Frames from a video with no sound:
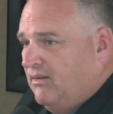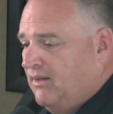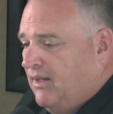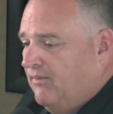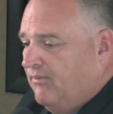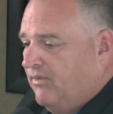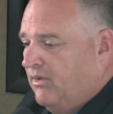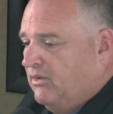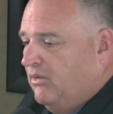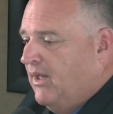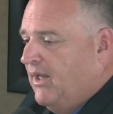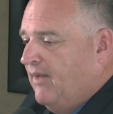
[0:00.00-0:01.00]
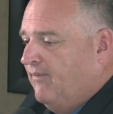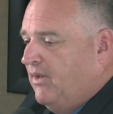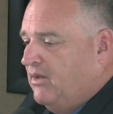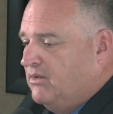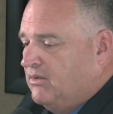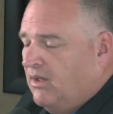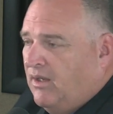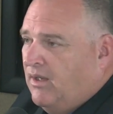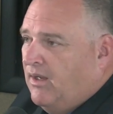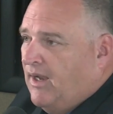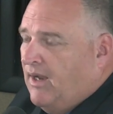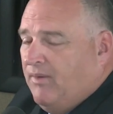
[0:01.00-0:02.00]
And for 2.5 years,
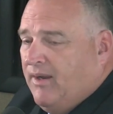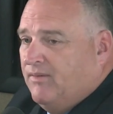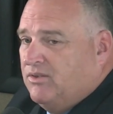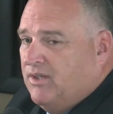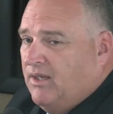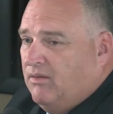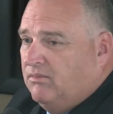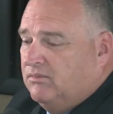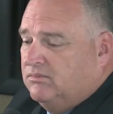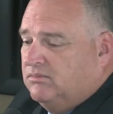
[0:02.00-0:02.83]
I ran the jail,